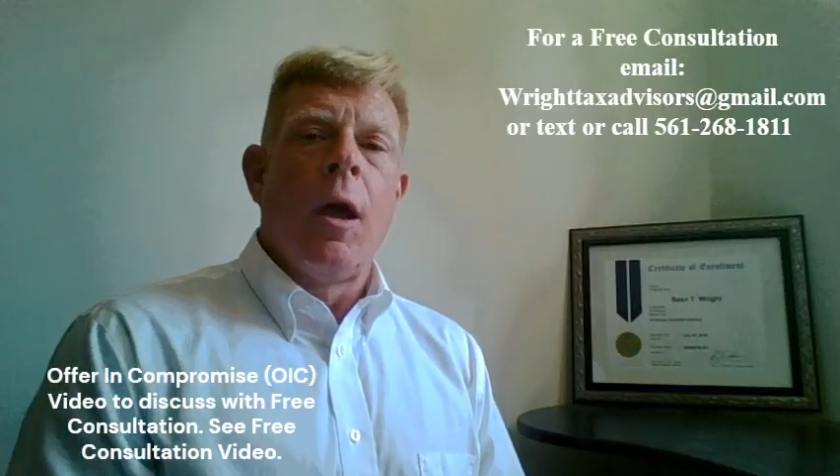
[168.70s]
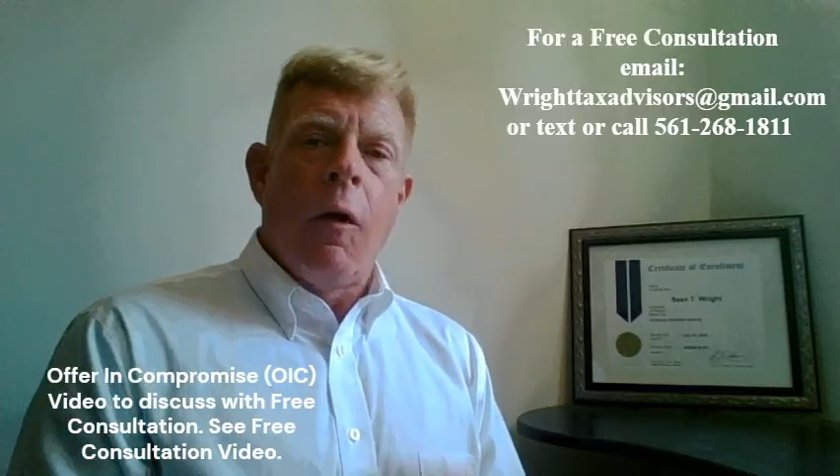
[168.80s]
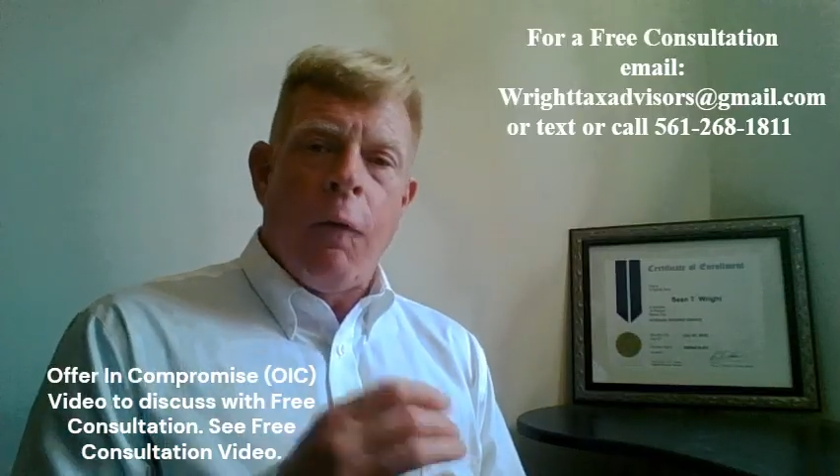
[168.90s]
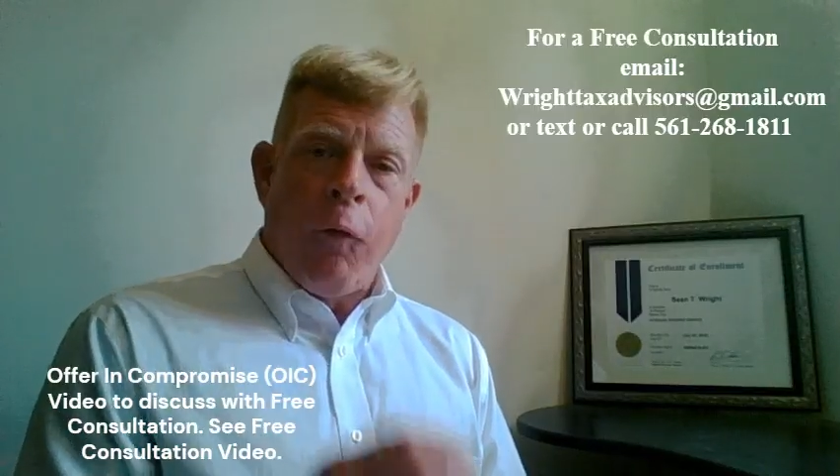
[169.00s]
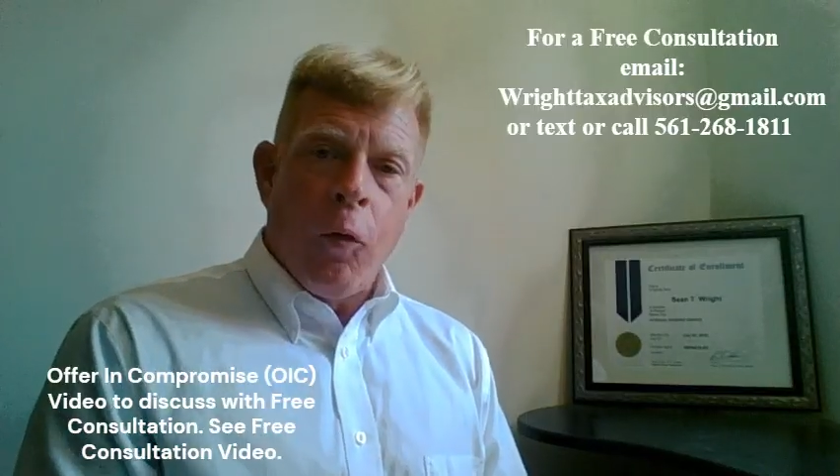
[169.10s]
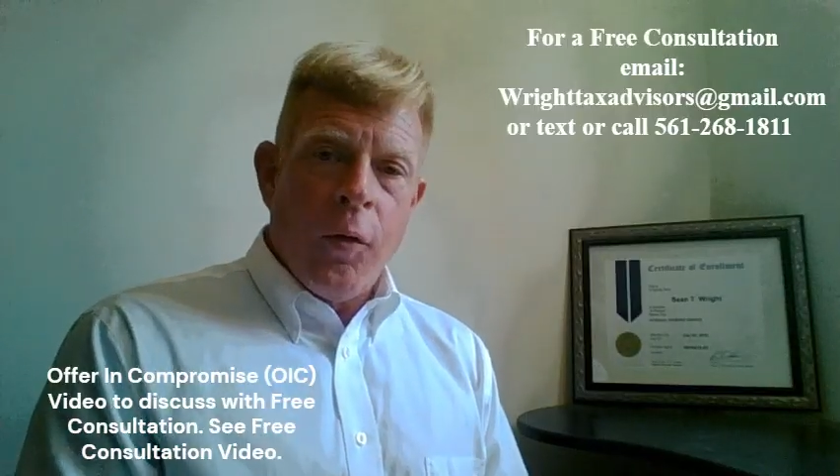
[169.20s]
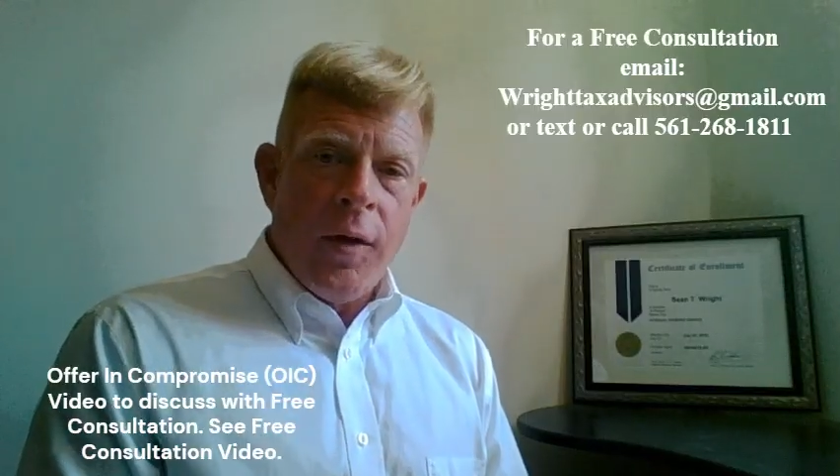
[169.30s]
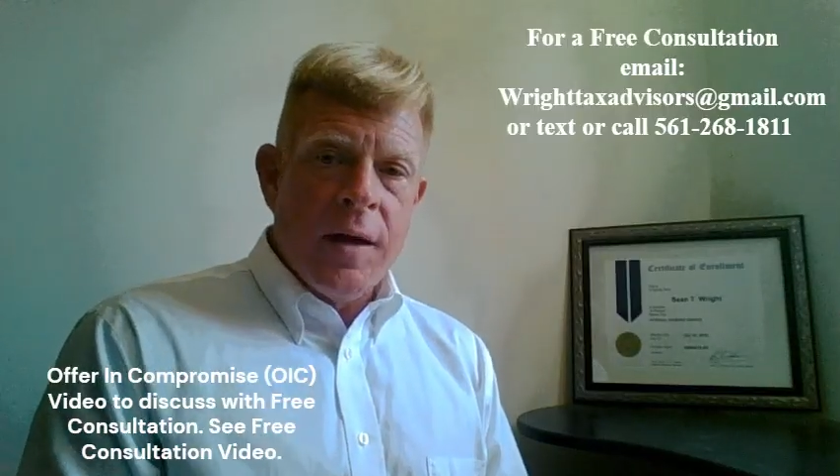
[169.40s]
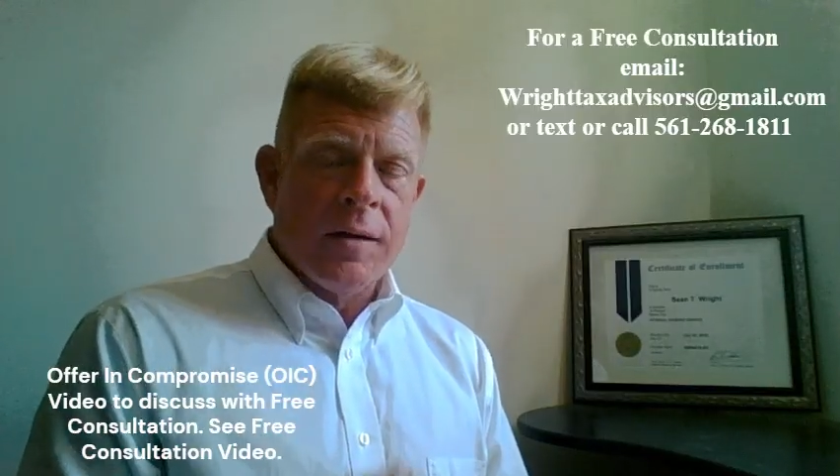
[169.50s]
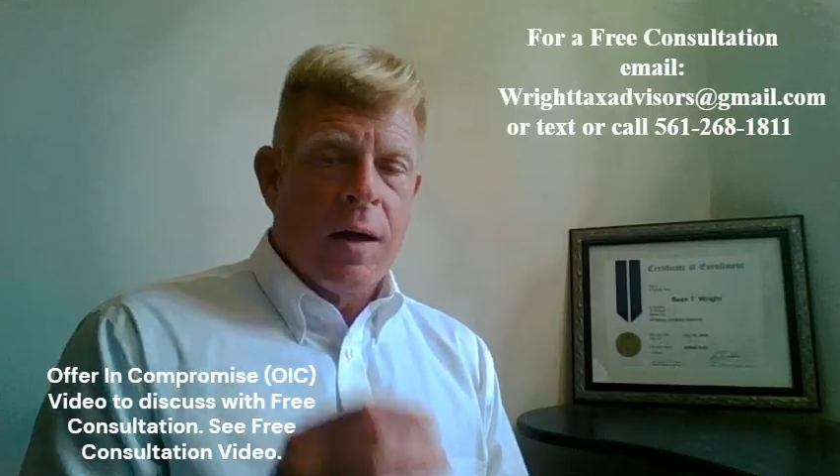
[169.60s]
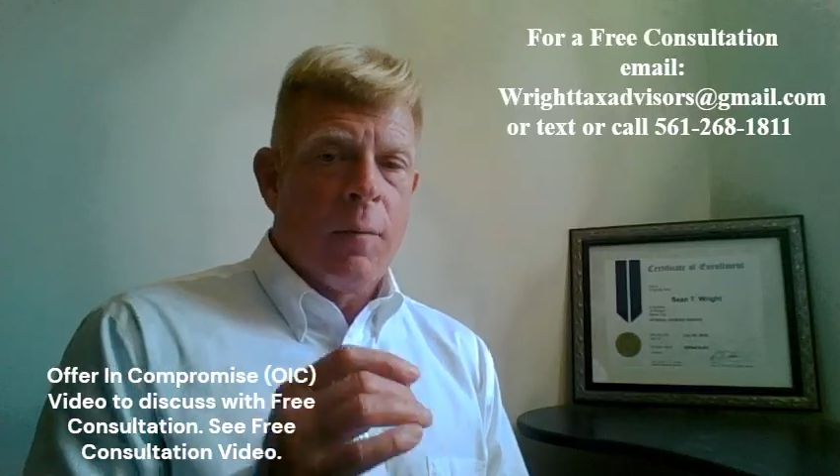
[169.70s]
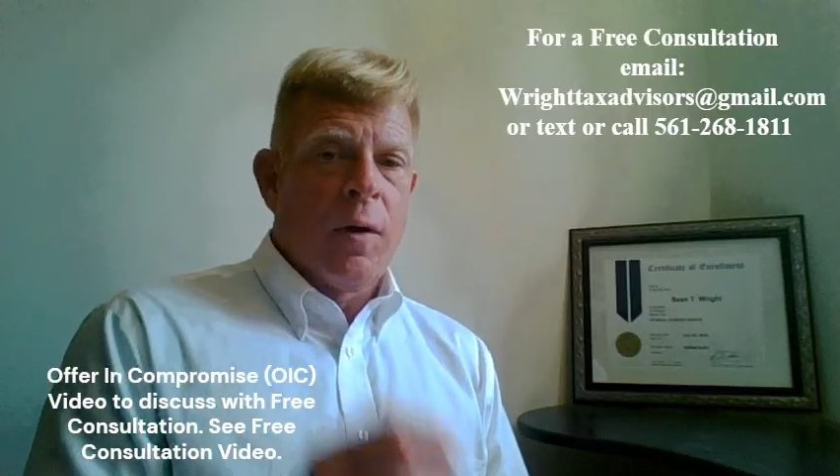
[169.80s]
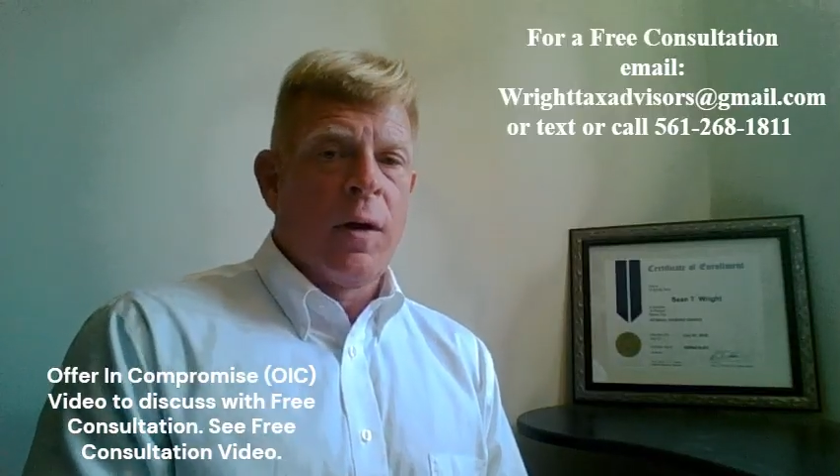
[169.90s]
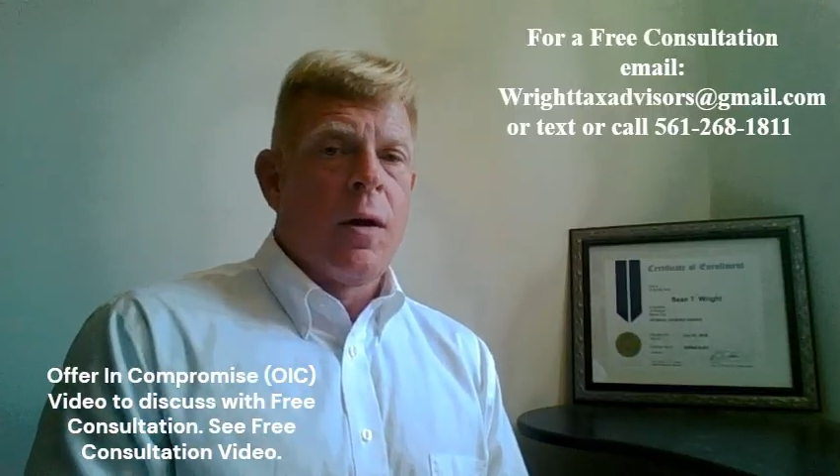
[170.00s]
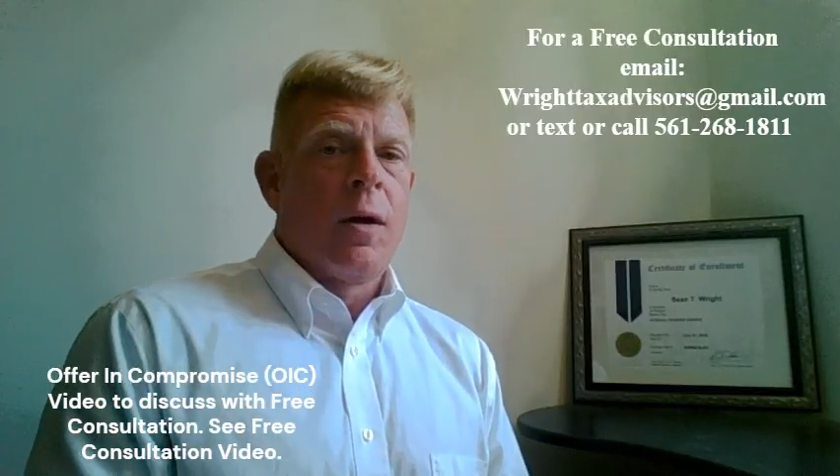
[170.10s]
For this, I'm going
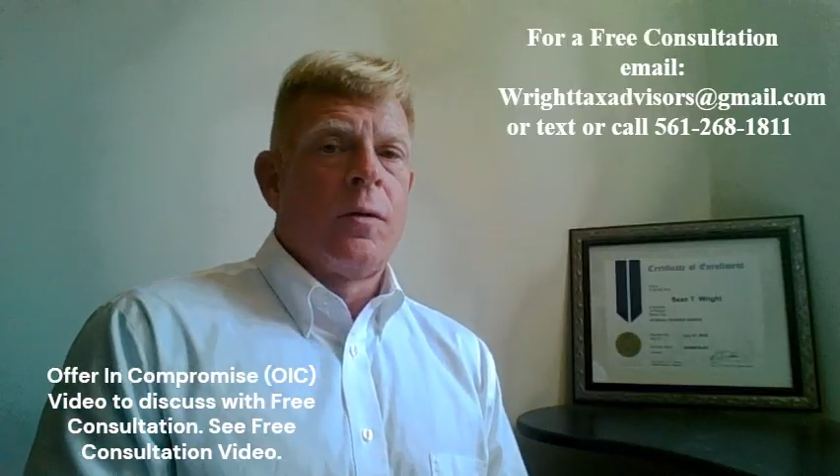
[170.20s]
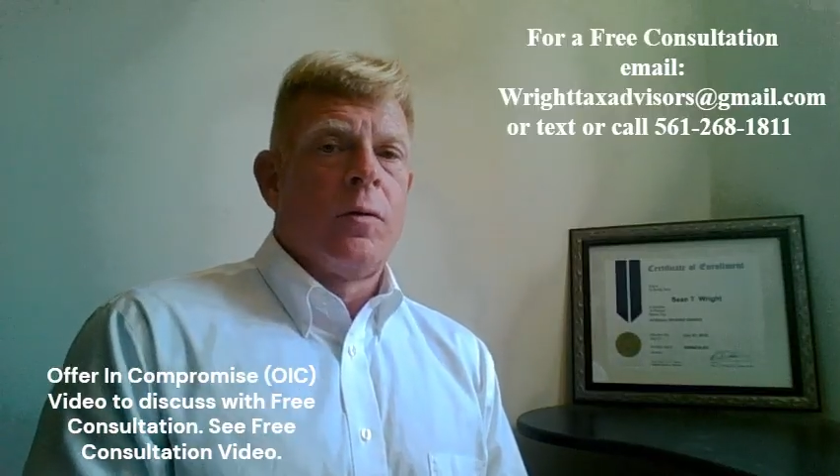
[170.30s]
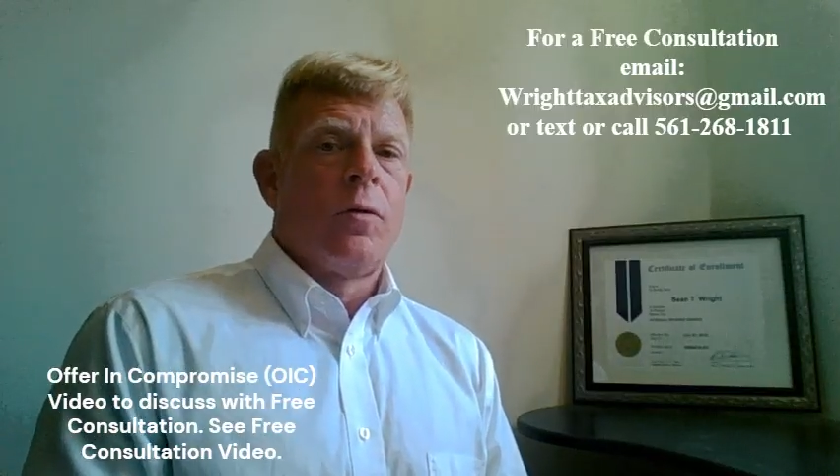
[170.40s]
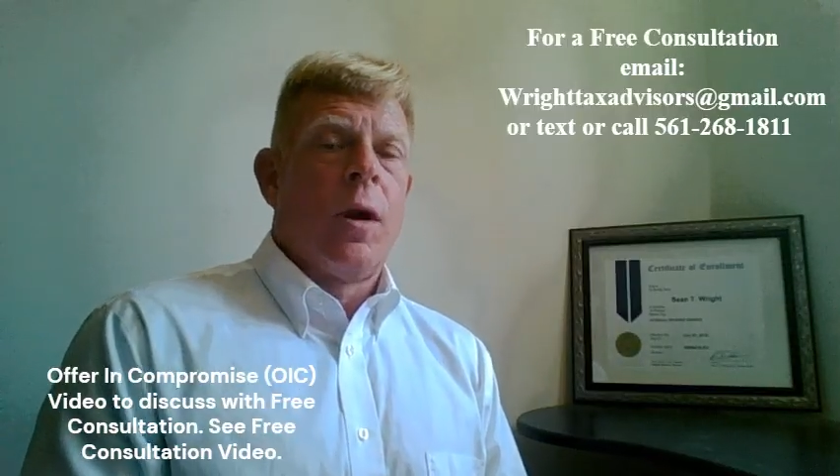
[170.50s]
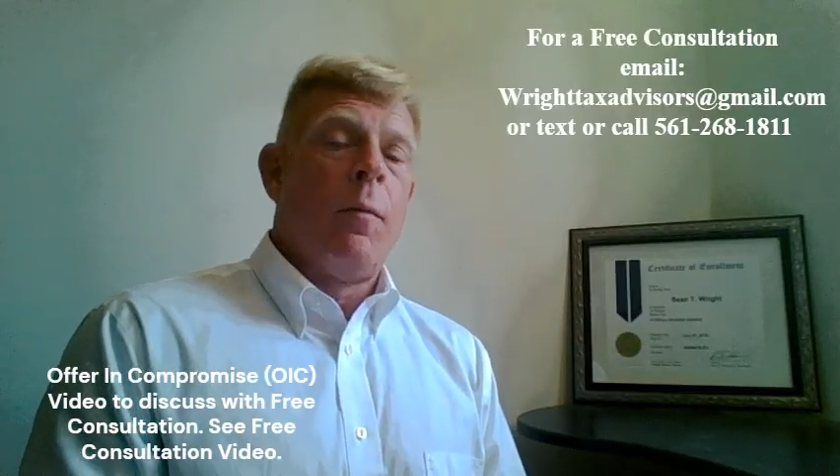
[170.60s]
to concentrate